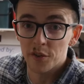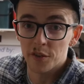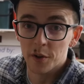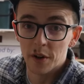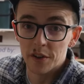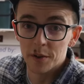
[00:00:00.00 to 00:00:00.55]
for
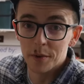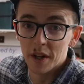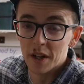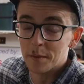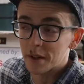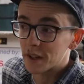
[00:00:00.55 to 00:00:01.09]
quite some
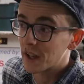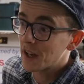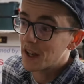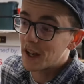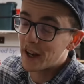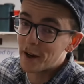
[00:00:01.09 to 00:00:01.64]
time,
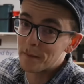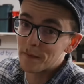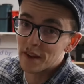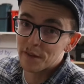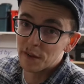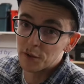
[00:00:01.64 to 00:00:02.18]
and
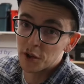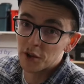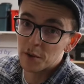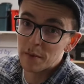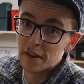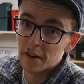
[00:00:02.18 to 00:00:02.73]
it feels good
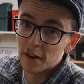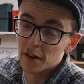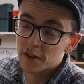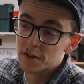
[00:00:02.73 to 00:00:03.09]
to be there.